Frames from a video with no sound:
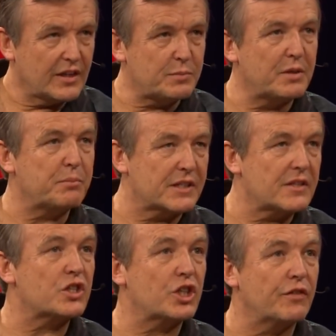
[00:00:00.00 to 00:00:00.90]
been, because
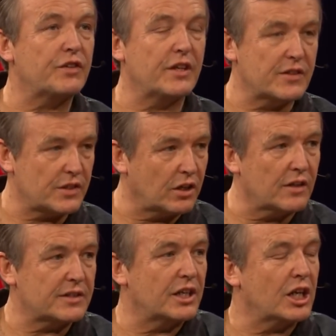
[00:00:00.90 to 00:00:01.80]
of the shift in the sort of
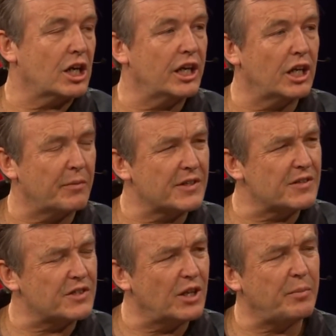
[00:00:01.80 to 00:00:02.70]
cost economics
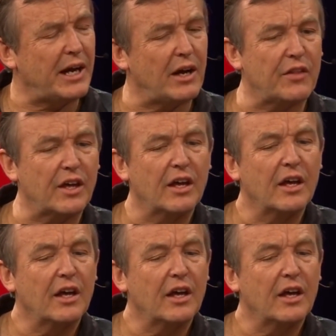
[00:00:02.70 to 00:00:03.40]
of solar power, that